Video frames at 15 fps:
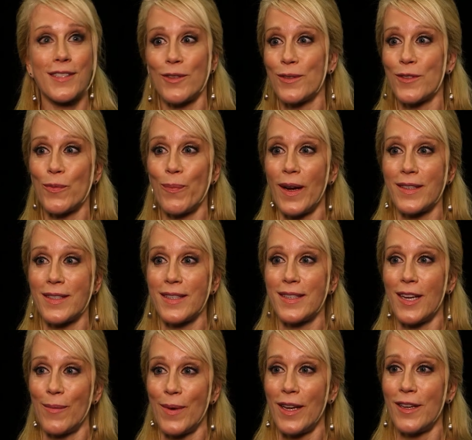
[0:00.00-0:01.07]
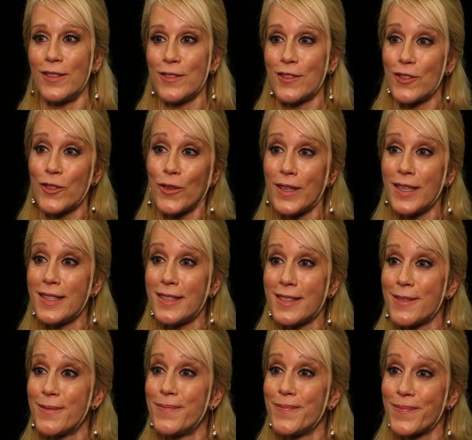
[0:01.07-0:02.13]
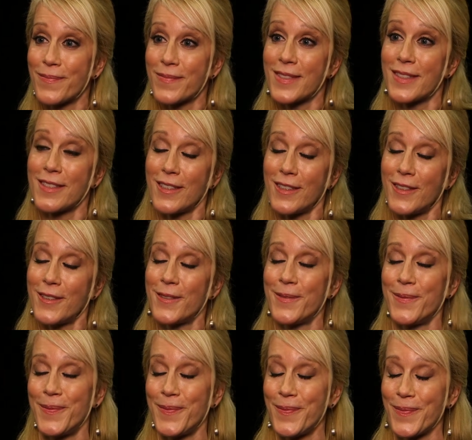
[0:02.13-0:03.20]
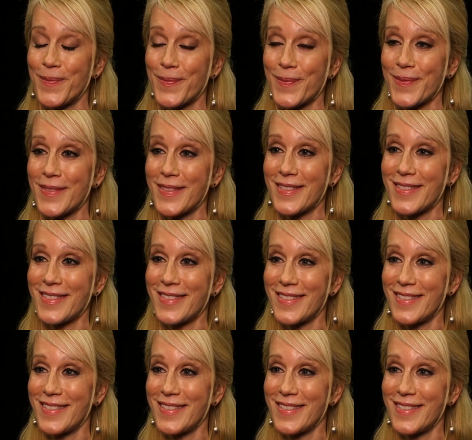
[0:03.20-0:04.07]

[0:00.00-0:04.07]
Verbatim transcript: so inspired to tell my own stories. So. how did